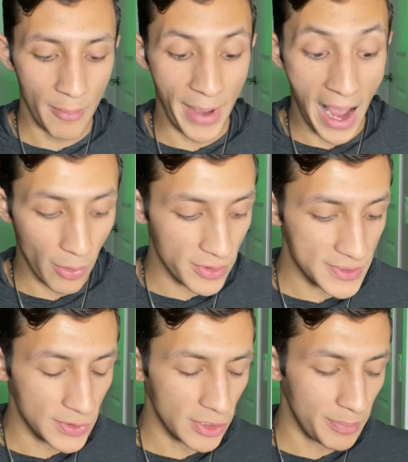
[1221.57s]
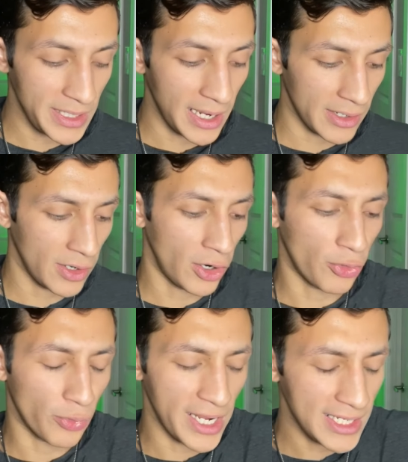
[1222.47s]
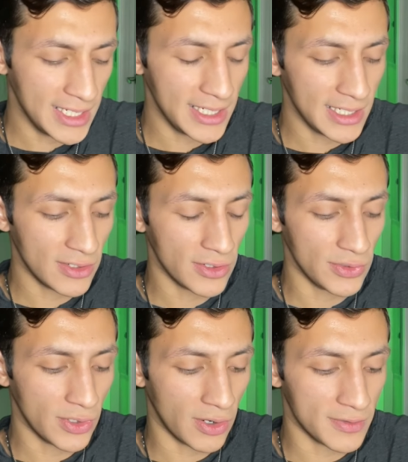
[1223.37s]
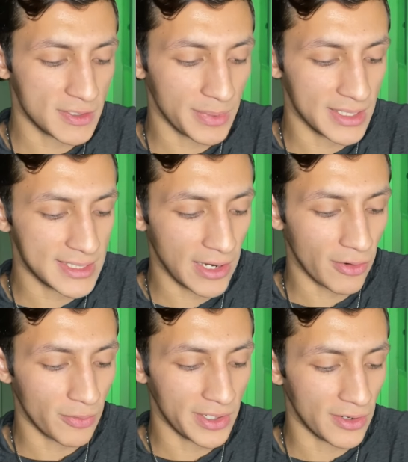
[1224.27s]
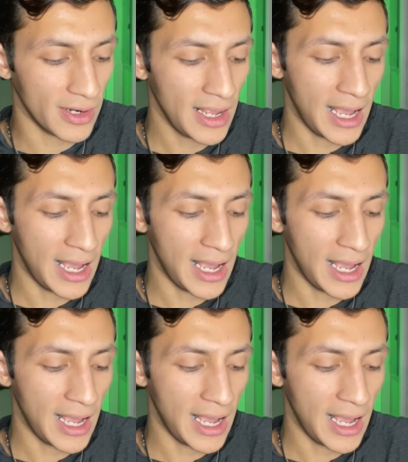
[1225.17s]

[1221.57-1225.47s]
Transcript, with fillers: powers, you could be a, a Reiki healer. You could also be a tarot reader.